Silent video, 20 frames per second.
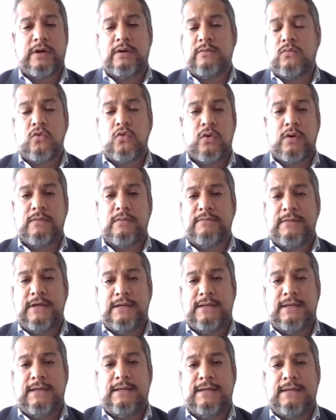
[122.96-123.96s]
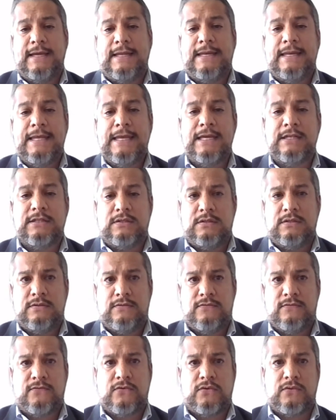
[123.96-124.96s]
and more a need
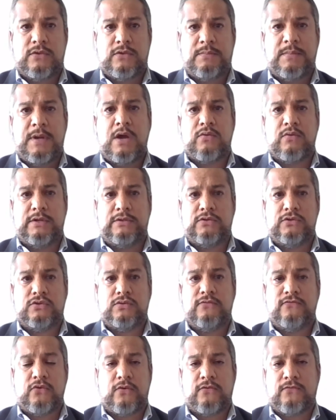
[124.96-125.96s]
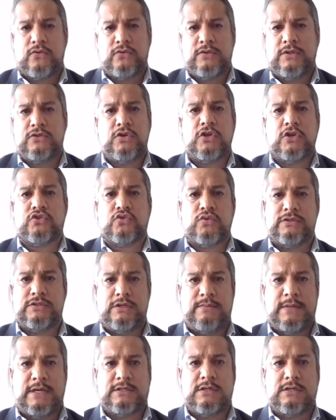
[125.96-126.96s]
for the power industry, for the industrials
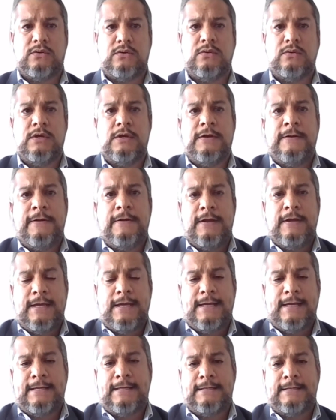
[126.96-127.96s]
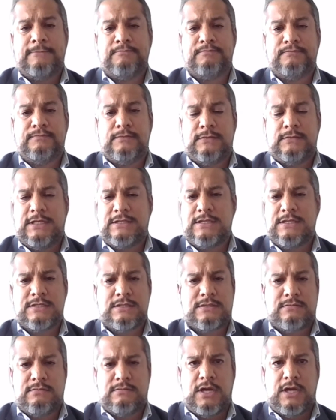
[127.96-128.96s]
in Mexico. This
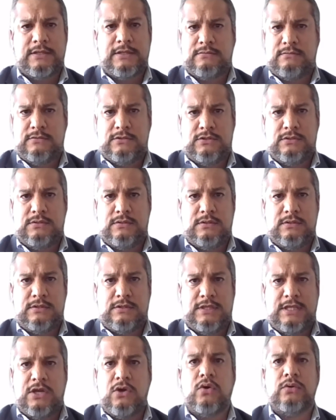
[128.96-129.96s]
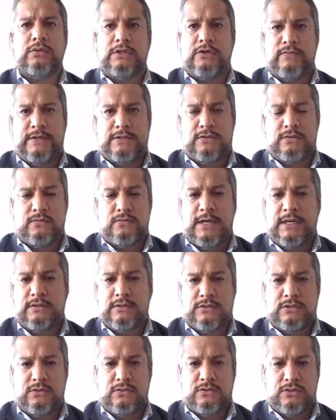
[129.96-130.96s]
is not the only reason, right?
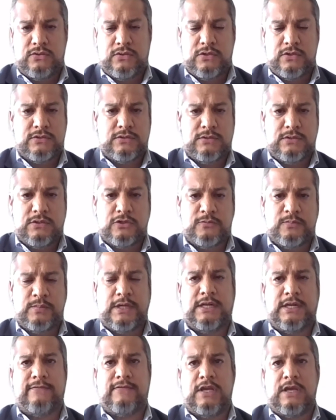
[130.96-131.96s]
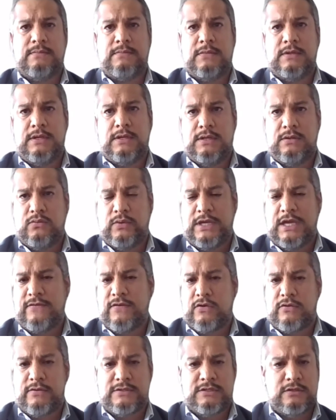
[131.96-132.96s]
So there's plenty of them. We have
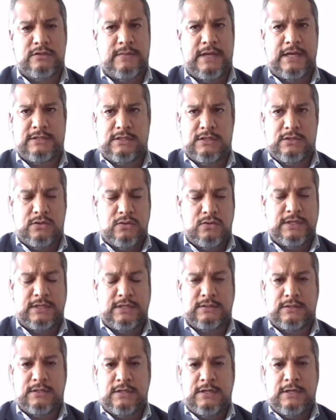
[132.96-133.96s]
areas in Mexico that